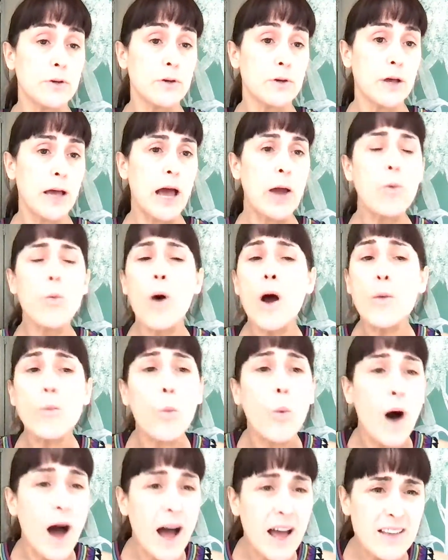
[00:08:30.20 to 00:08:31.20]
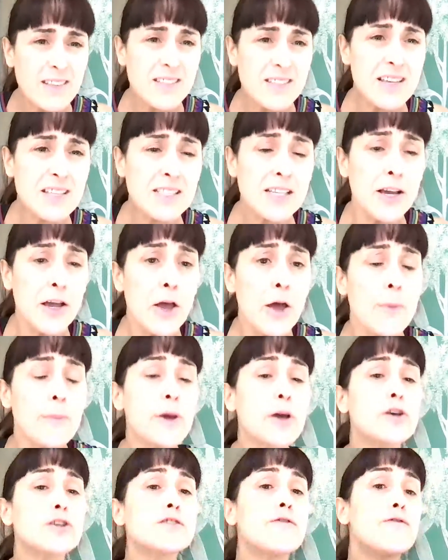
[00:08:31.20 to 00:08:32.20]
And why is this?
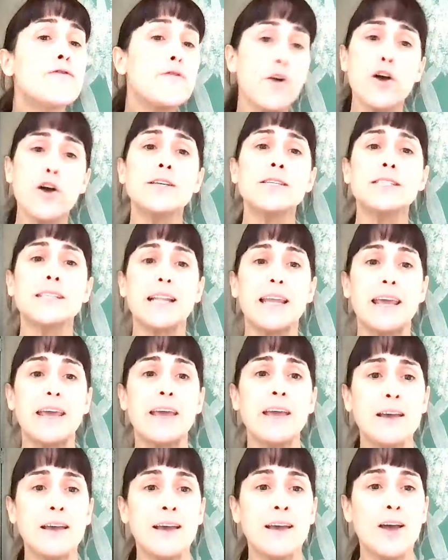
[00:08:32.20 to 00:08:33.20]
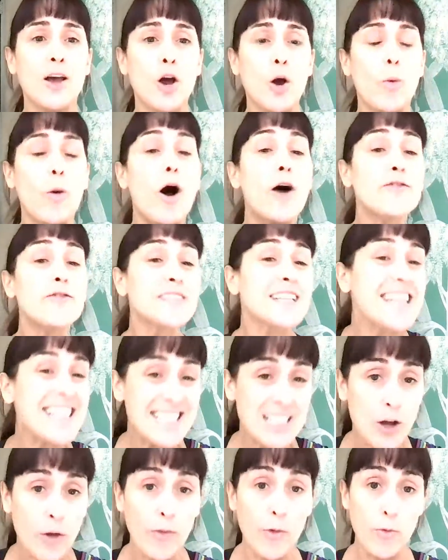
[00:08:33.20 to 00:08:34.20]
Because firstly, we're often
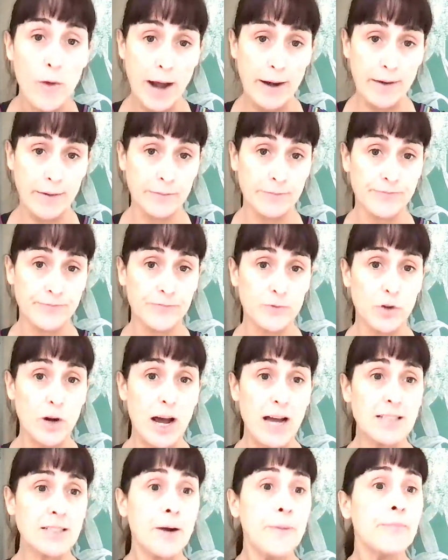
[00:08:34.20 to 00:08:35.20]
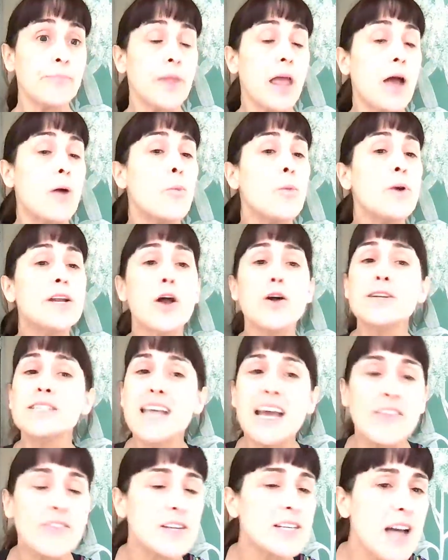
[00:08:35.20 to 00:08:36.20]
eating on the run, right? And we don't
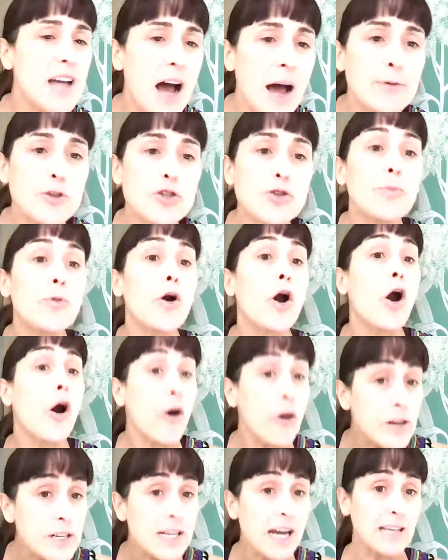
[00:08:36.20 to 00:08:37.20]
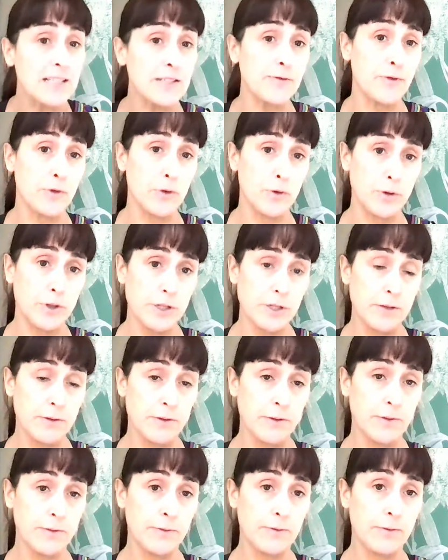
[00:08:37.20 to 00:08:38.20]
take the time to prioritize food,
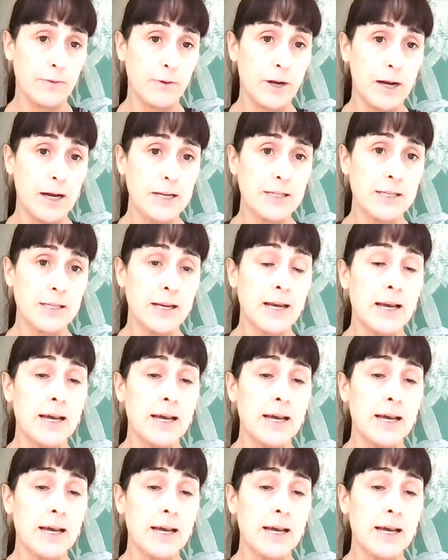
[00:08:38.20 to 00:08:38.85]
right?